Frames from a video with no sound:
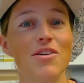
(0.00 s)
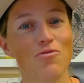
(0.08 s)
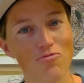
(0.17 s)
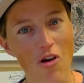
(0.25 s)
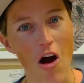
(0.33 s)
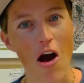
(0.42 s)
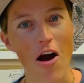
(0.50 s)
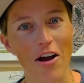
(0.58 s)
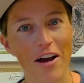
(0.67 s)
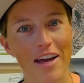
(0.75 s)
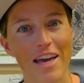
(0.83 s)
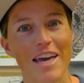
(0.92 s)

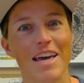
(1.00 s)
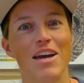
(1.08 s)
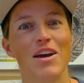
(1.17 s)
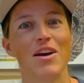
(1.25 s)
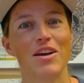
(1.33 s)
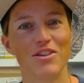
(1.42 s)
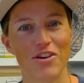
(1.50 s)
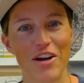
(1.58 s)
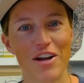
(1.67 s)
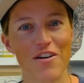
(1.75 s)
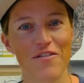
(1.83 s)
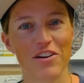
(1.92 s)
Wrong.
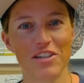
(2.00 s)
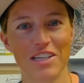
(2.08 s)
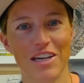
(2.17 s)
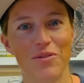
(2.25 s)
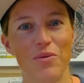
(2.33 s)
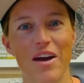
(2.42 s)
During overseed,